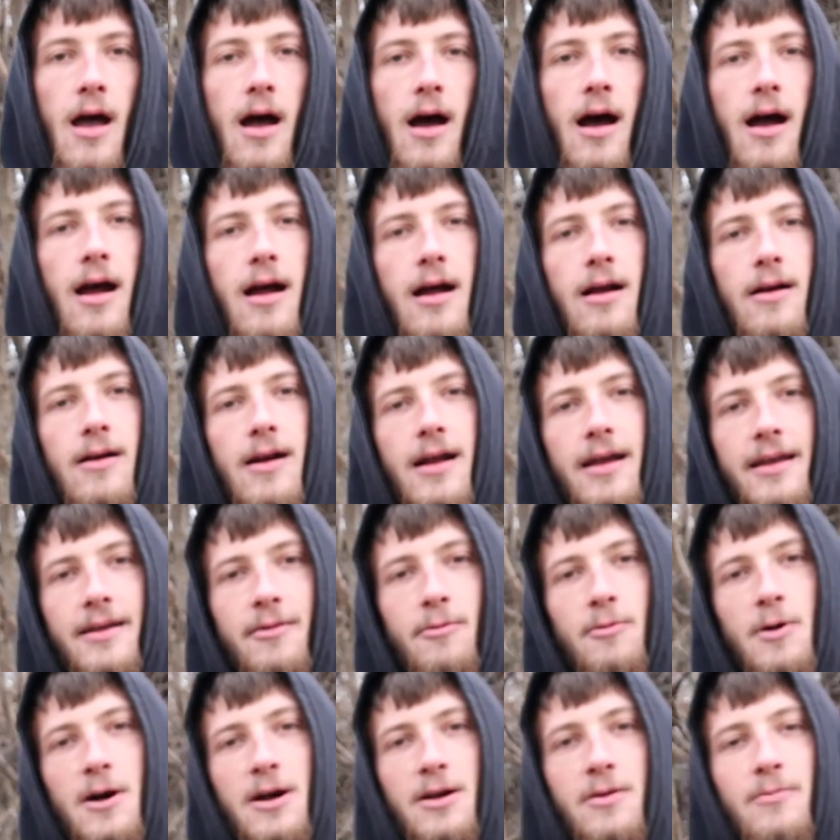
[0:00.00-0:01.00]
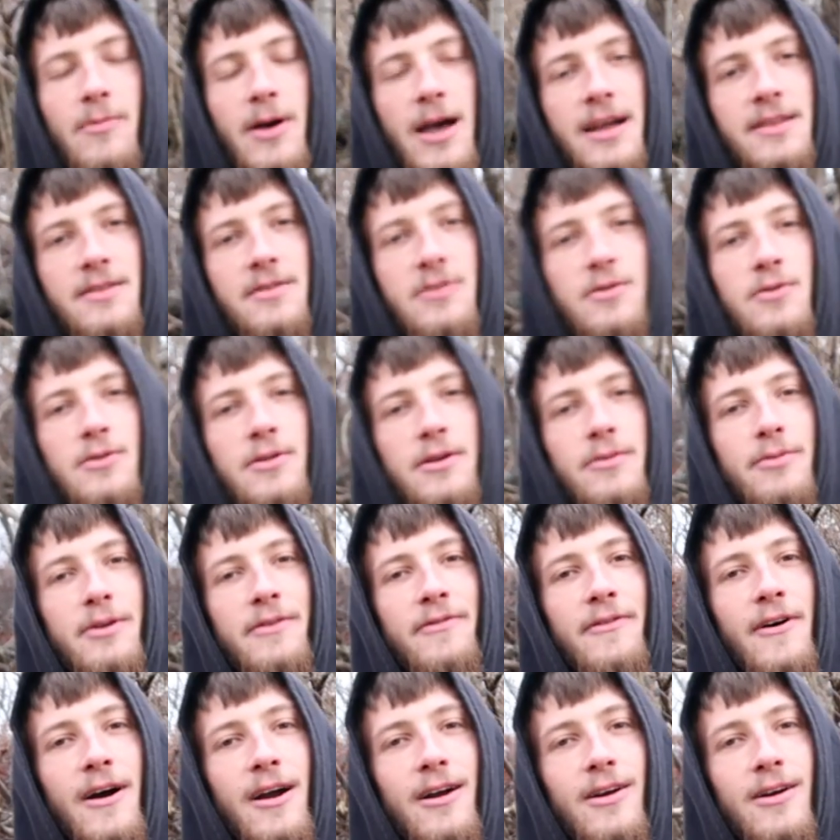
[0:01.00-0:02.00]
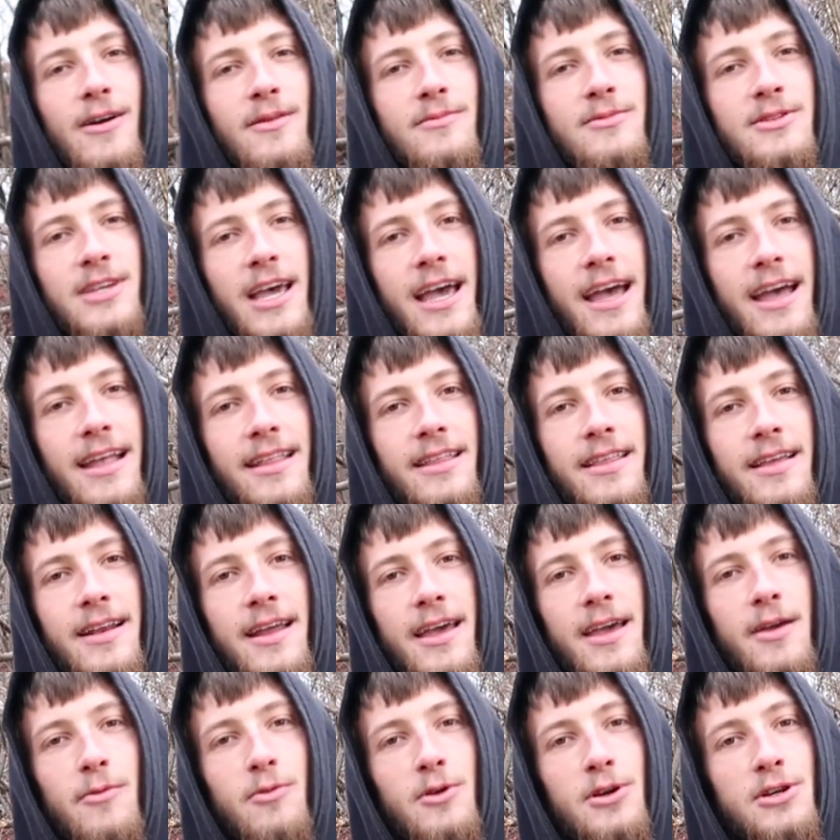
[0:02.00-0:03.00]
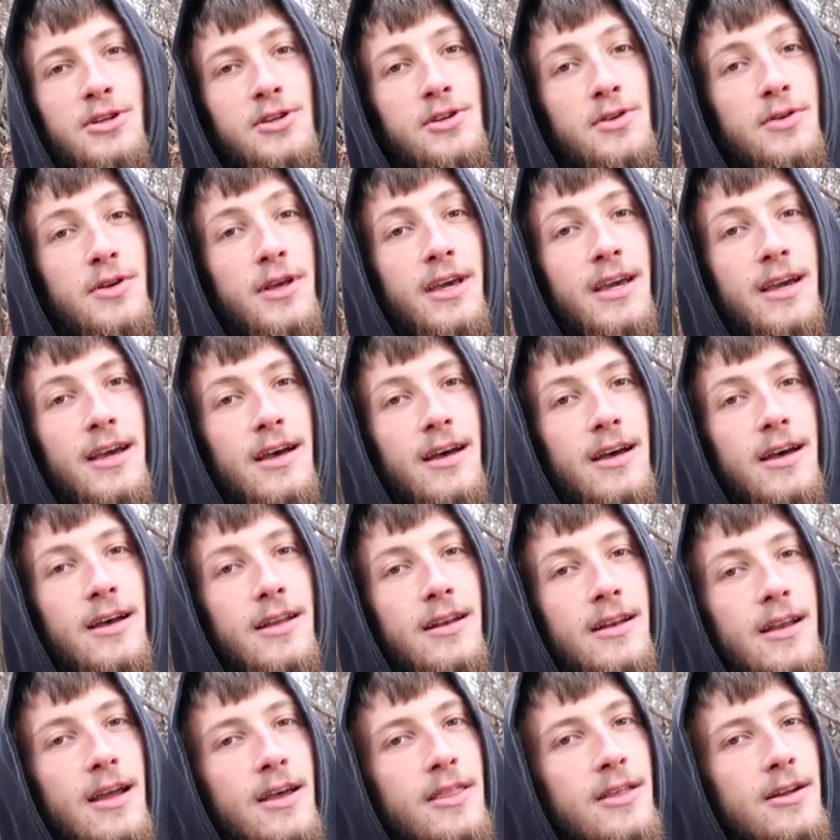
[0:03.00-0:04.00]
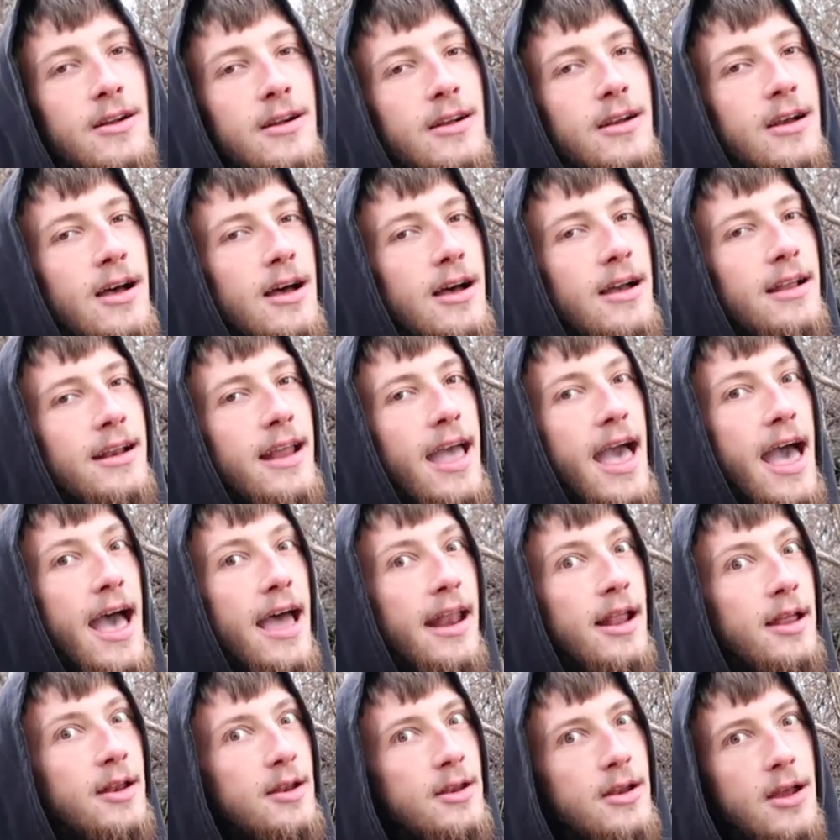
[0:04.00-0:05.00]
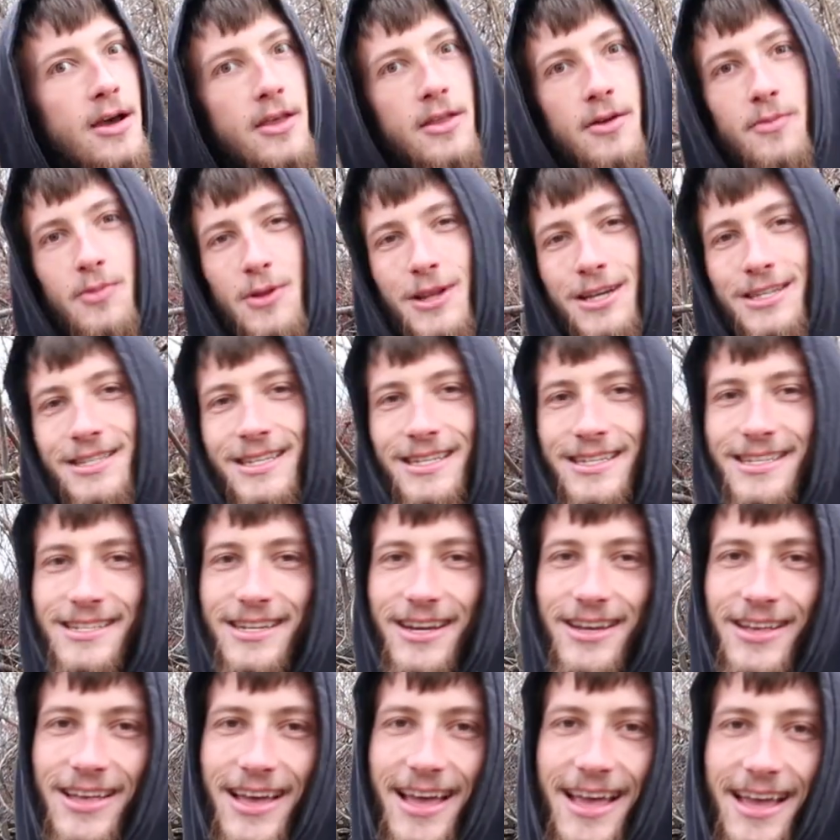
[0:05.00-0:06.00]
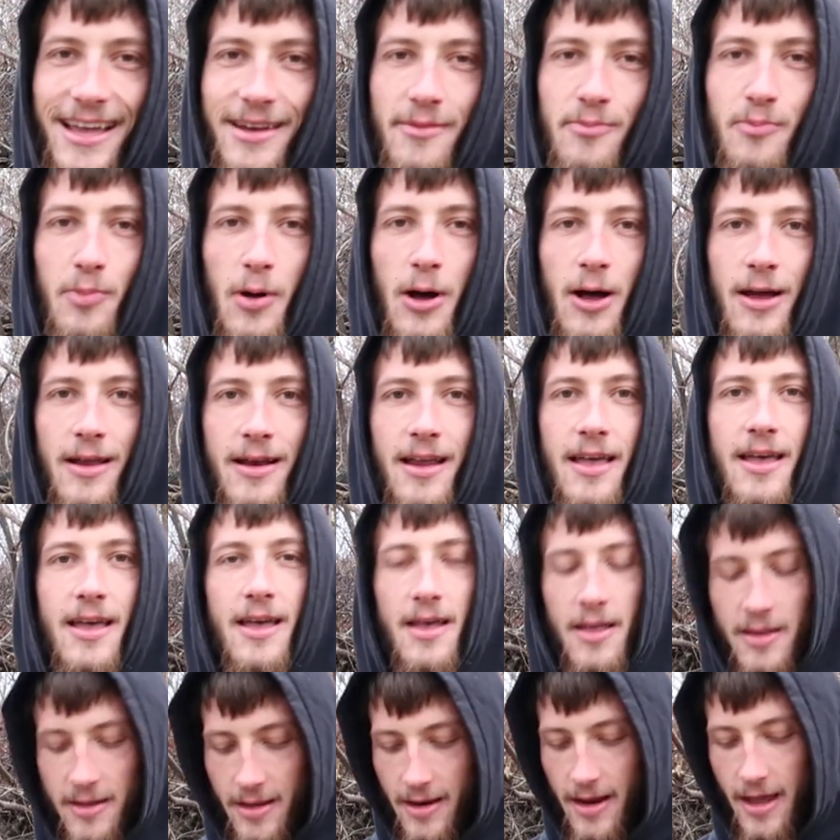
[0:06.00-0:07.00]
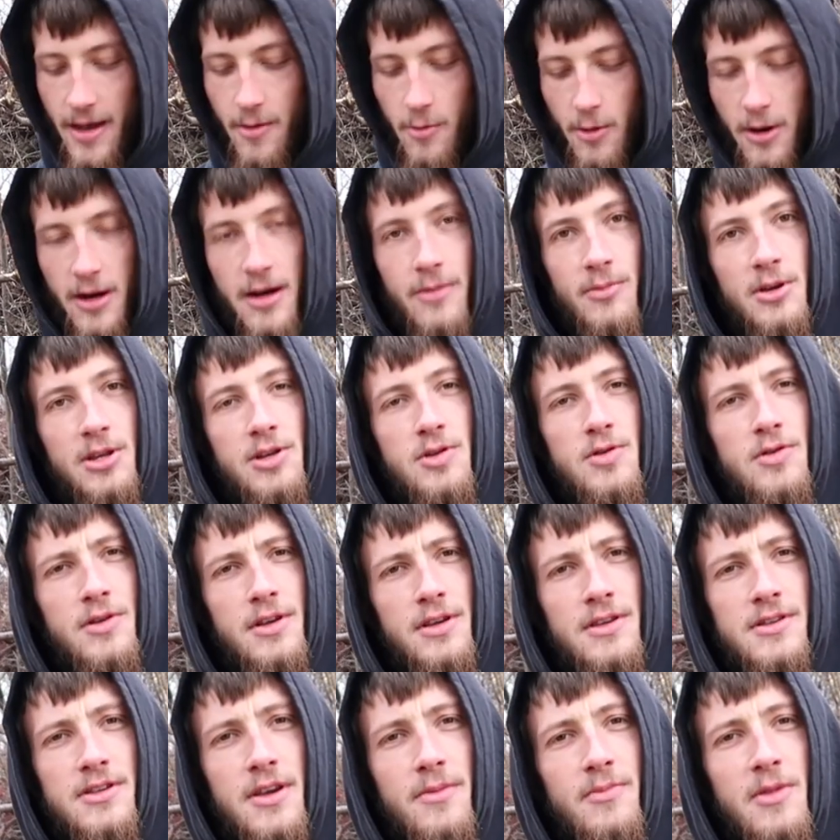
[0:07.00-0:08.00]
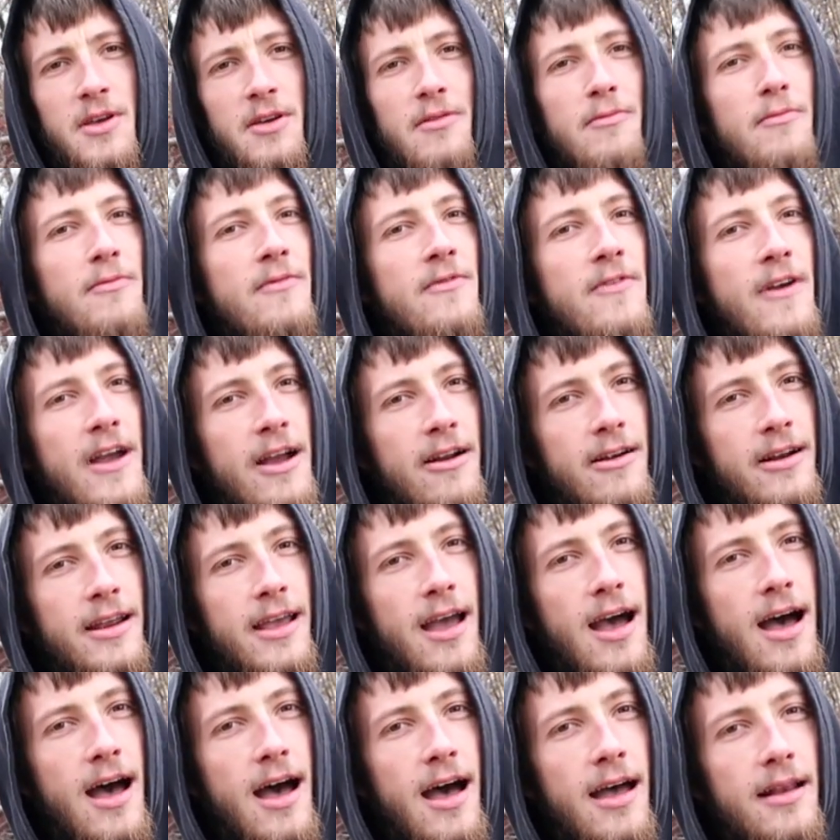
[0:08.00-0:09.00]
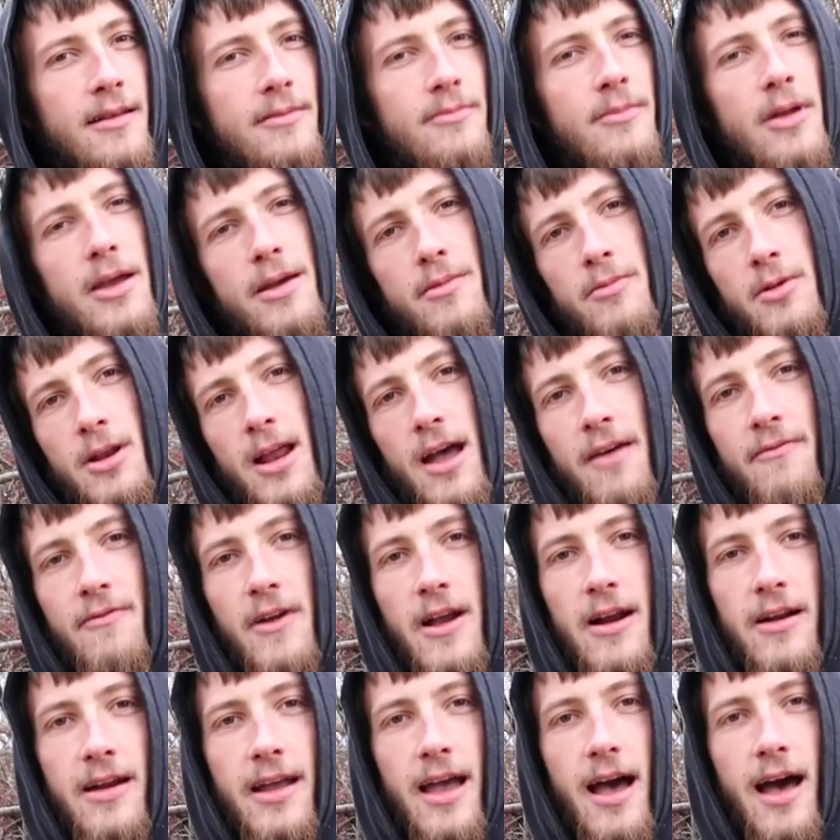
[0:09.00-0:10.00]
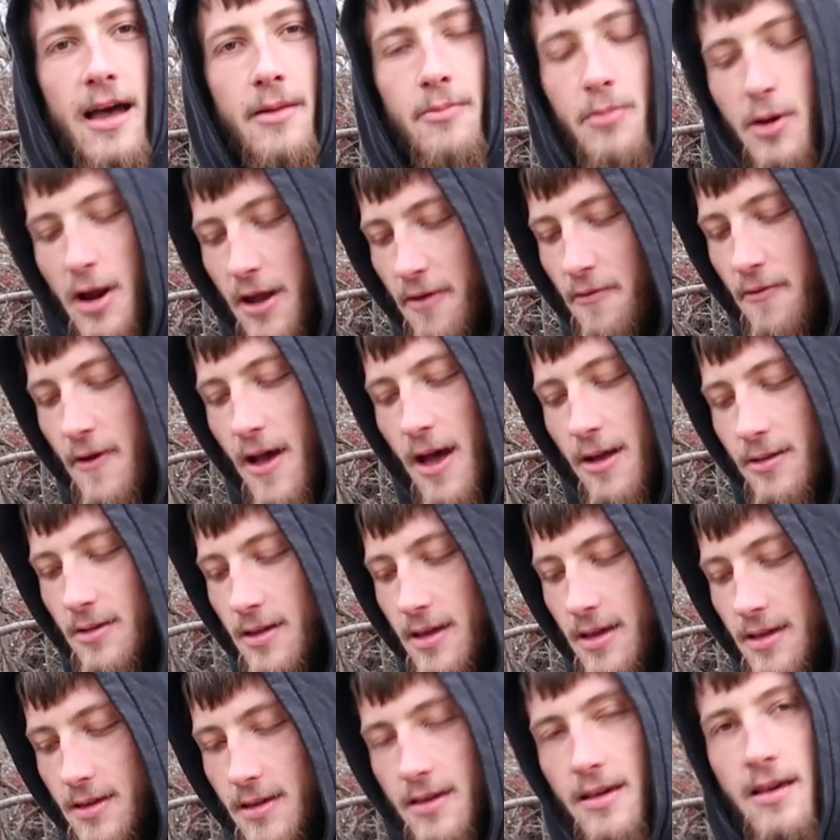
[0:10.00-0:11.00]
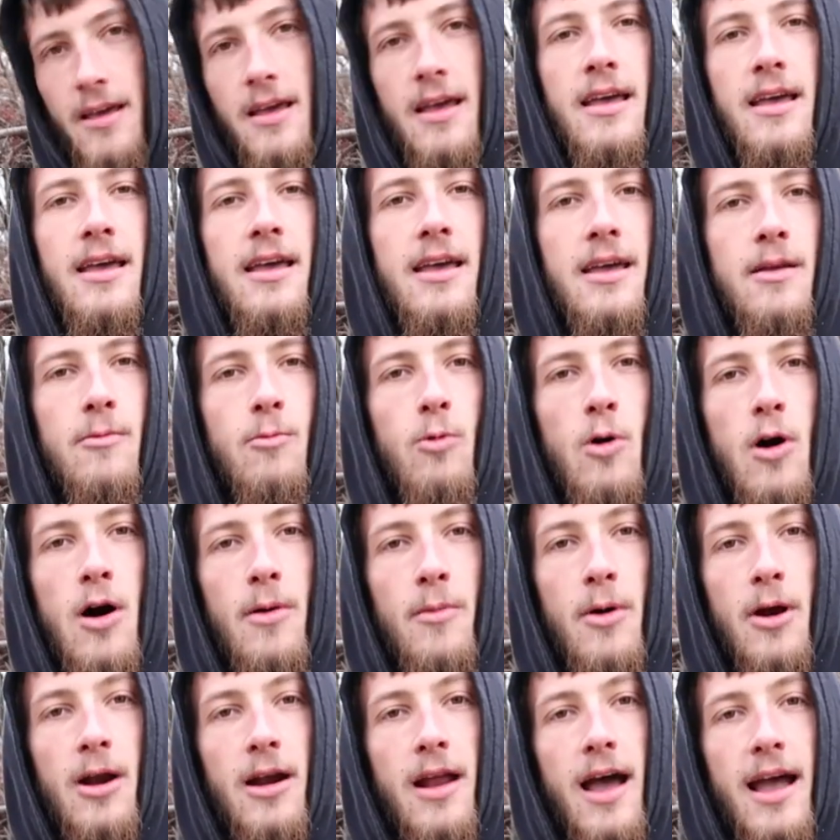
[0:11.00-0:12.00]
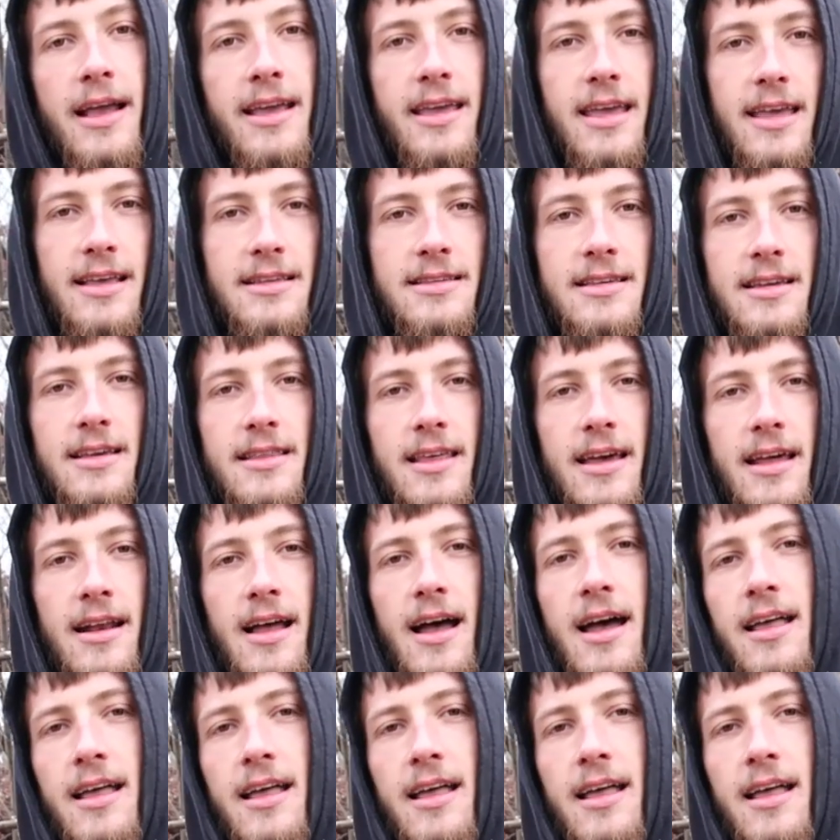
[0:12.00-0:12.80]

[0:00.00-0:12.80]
Alright, welcome back to Dual Liberty Firearms, and today we're shooting another gun at another Ballistic Gel Head, but today we're going to be shooting something very odd. Maybe not very odd, but I found this in Walmart. I can't say that.